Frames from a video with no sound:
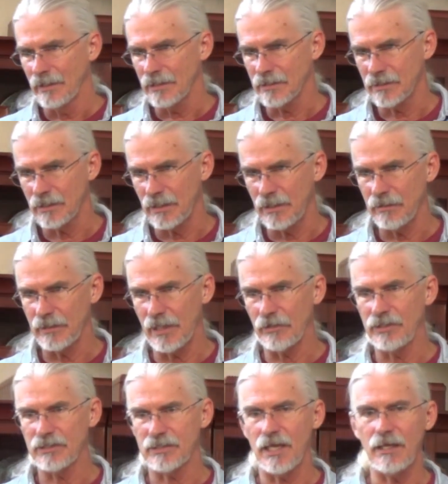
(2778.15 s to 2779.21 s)
He's, he,
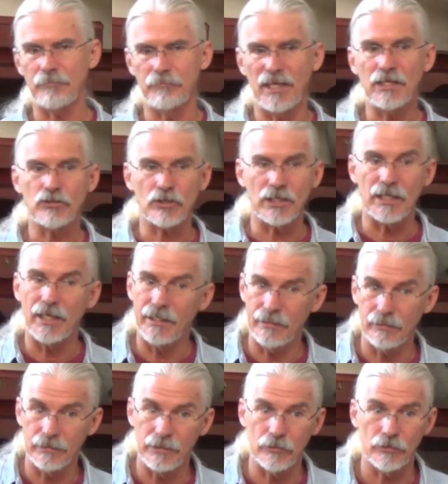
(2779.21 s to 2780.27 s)
now, he's not mentioning
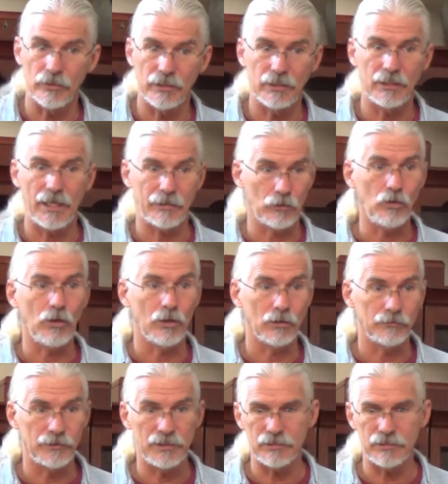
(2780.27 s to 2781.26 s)
hell here at all.